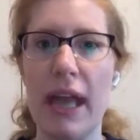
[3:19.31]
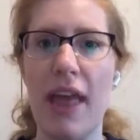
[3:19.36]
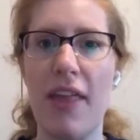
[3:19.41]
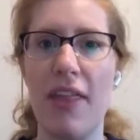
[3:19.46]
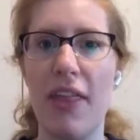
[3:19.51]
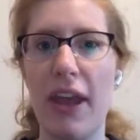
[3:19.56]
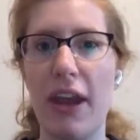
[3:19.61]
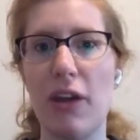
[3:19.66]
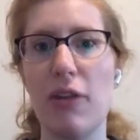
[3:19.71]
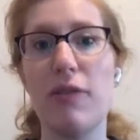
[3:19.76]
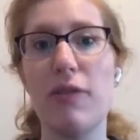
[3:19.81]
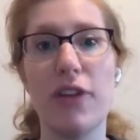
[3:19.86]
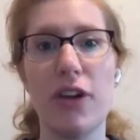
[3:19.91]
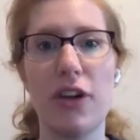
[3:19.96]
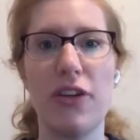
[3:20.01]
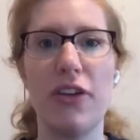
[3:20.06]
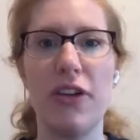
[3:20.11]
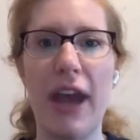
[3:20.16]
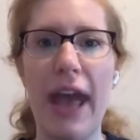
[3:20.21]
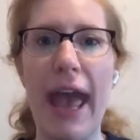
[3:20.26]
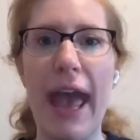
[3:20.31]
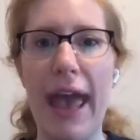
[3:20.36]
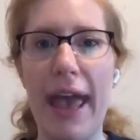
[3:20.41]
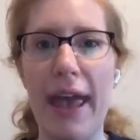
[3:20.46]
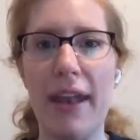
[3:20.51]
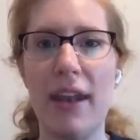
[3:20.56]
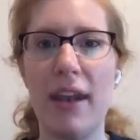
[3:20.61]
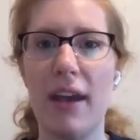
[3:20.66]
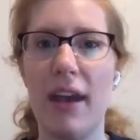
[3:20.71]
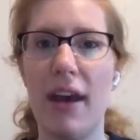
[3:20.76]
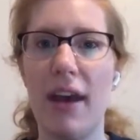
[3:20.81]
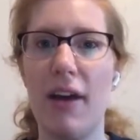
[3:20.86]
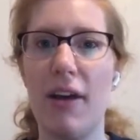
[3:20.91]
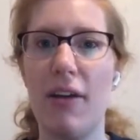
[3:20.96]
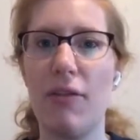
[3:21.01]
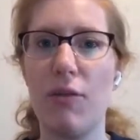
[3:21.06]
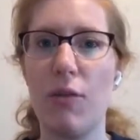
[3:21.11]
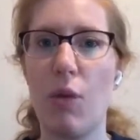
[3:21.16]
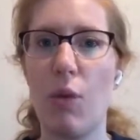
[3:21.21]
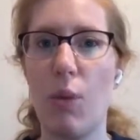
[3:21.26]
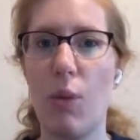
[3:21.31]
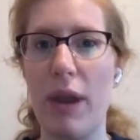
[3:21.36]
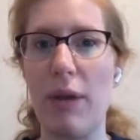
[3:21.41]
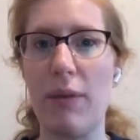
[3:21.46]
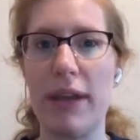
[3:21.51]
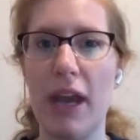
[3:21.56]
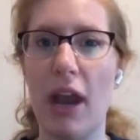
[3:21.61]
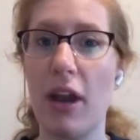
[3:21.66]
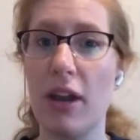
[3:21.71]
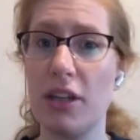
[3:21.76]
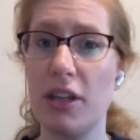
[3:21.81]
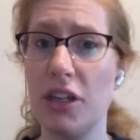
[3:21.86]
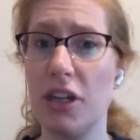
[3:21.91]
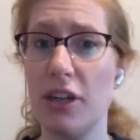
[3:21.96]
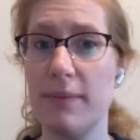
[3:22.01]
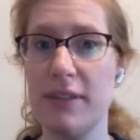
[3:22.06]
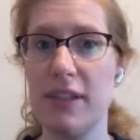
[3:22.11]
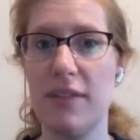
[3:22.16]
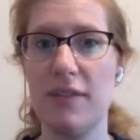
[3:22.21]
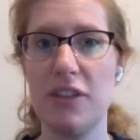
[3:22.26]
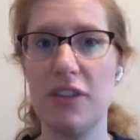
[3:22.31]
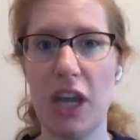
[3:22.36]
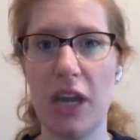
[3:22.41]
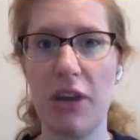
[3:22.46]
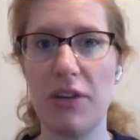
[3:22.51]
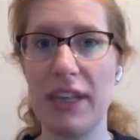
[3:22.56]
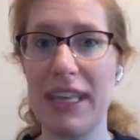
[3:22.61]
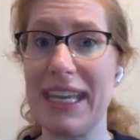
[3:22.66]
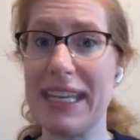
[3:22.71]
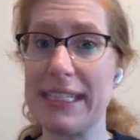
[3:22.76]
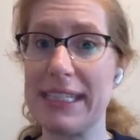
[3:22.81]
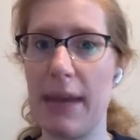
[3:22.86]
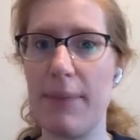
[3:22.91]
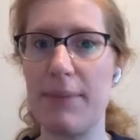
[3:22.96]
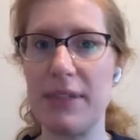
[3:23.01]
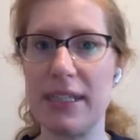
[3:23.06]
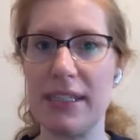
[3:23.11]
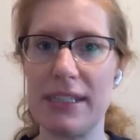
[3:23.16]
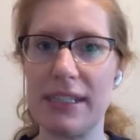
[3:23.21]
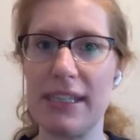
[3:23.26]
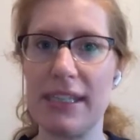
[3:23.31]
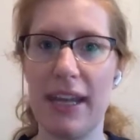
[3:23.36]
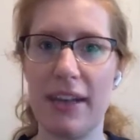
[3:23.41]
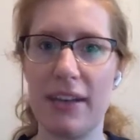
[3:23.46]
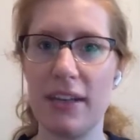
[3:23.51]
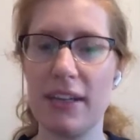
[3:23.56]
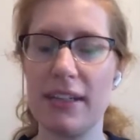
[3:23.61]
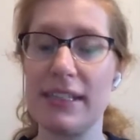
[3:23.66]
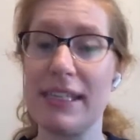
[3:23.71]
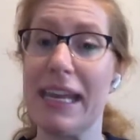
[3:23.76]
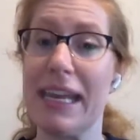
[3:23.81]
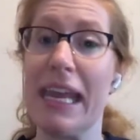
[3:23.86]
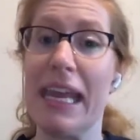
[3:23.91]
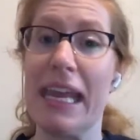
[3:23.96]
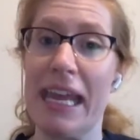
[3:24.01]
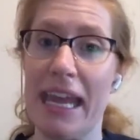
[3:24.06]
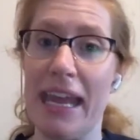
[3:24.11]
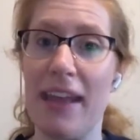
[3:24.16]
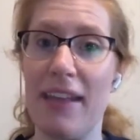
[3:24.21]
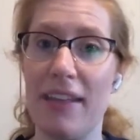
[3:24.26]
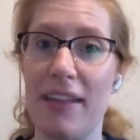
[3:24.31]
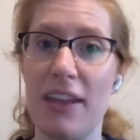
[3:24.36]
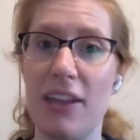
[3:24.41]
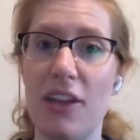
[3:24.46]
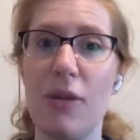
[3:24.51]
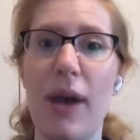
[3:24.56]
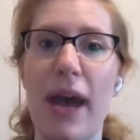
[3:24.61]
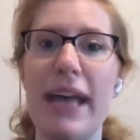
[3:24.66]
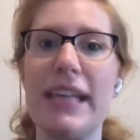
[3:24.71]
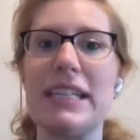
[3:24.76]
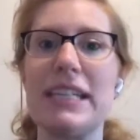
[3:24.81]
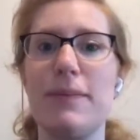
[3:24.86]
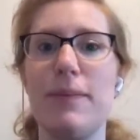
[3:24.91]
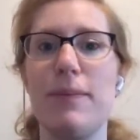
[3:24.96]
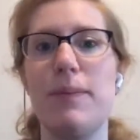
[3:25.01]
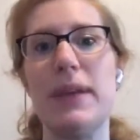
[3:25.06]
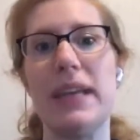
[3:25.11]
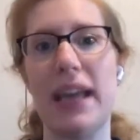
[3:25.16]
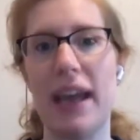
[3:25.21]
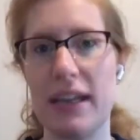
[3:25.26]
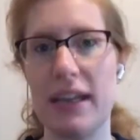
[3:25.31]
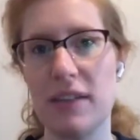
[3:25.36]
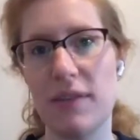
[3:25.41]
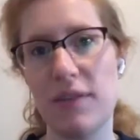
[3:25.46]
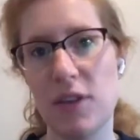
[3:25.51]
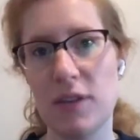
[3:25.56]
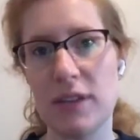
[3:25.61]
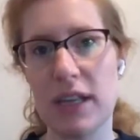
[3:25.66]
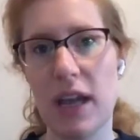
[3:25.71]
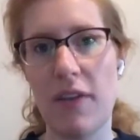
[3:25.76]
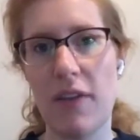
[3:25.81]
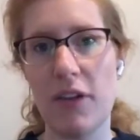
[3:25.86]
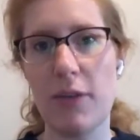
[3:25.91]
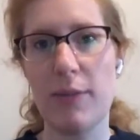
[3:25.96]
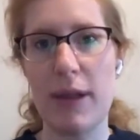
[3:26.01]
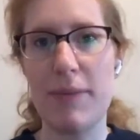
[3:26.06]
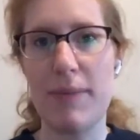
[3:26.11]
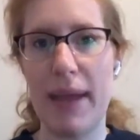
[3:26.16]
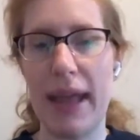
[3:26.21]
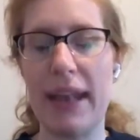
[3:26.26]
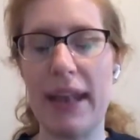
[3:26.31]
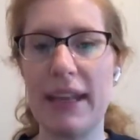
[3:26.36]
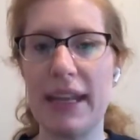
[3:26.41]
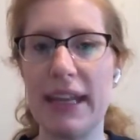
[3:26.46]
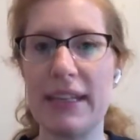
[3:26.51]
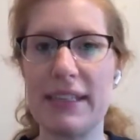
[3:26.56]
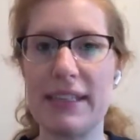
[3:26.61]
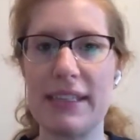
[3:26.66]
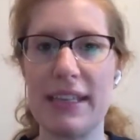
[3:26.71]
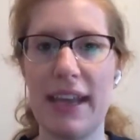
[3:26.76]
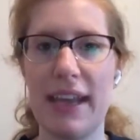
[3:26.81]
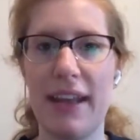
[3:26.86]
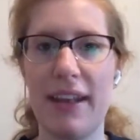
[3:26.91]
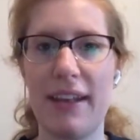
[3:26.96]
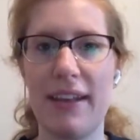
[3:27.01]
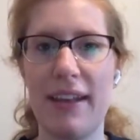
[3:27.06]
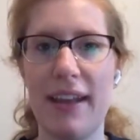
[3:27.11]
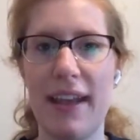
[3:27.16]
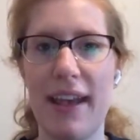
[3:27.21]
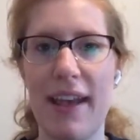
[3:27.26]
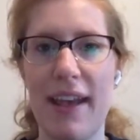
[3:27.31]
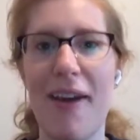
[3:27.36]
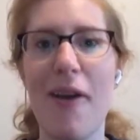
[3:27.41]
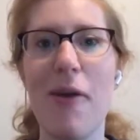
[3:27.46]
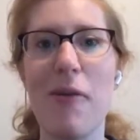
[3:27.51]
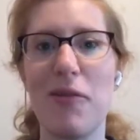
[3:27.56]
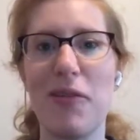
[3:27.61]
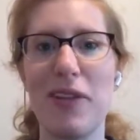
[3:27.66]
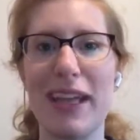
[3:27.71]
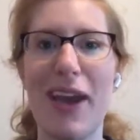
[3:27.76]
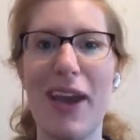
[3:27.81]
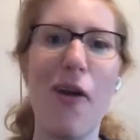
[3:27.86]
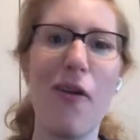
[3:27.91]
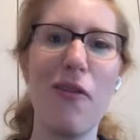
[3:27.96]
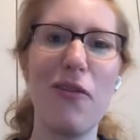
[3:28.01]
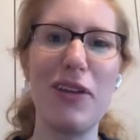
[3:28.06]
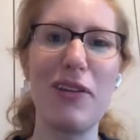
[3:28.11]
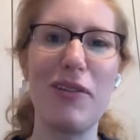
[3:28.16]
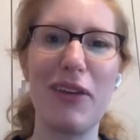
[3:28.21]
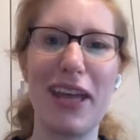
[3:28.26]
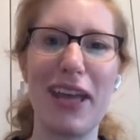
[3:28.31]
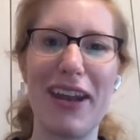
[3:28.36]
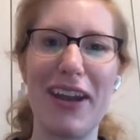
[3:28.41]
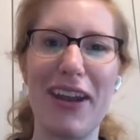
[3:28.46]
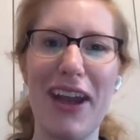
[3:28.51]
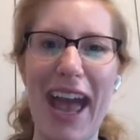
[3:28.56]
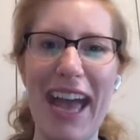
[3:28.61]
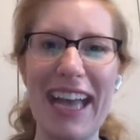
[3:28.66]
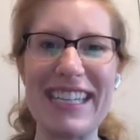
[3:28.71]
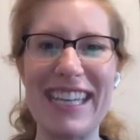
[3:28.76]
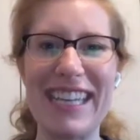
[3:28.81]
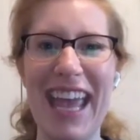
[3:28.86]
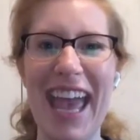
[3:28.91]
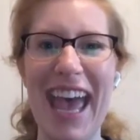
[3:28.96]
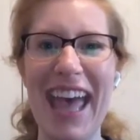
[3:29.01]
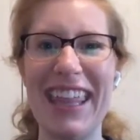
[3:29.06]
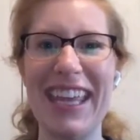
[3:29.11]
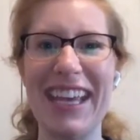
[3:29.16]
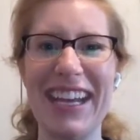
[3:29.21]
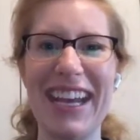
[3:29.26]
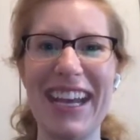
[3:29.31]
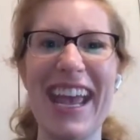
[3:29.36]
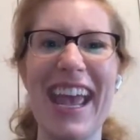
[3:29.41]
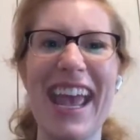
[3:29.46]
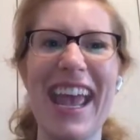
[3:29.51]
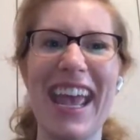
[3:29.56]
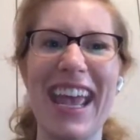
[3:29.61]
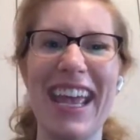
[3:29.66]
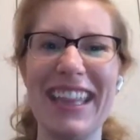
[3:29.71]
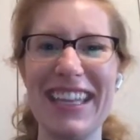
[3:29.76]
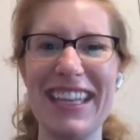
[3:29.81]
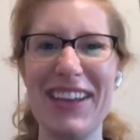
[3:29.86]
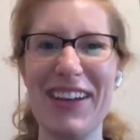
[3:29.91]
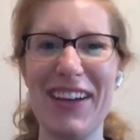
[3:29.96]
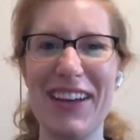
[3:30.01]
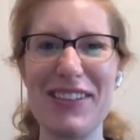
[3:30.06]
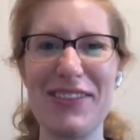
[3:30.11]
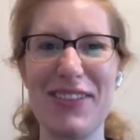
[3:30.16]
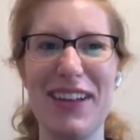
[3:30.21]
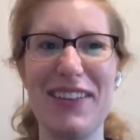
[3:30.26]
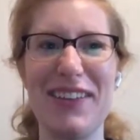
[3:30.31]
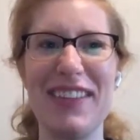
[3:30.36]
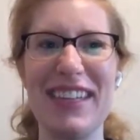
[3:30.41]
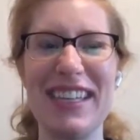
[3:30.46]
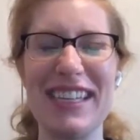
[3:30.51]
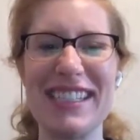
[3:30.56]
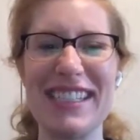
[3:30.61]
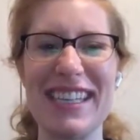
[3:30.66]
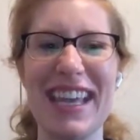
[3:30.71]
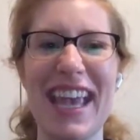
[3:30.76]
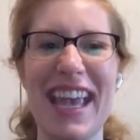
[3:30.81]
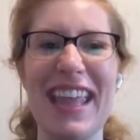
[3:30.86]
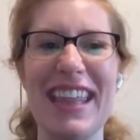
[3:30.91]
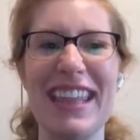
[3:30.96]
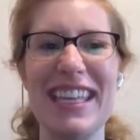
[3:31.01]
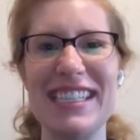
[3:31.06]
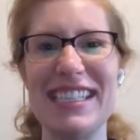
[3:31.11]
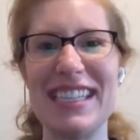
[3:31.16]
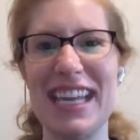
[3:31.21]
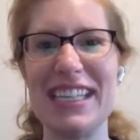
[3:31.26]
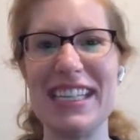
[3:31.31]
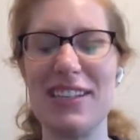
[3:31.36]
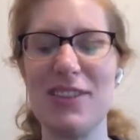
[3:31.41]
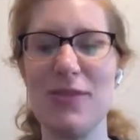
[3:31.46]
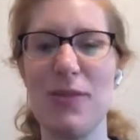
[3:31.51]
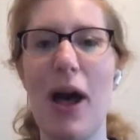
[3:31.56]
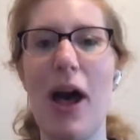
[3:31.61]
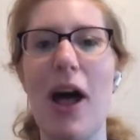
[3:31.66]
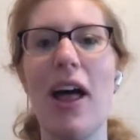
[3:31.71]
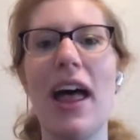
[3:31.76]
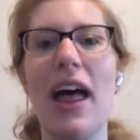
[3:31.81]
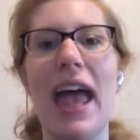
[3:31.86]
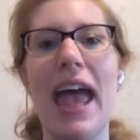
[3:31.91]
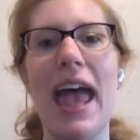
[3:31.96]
They're further ahead of where we are in terms of generally accepted standards in the US because of those government mandates. And hopefully we'll get our act together in the US one of these days as well.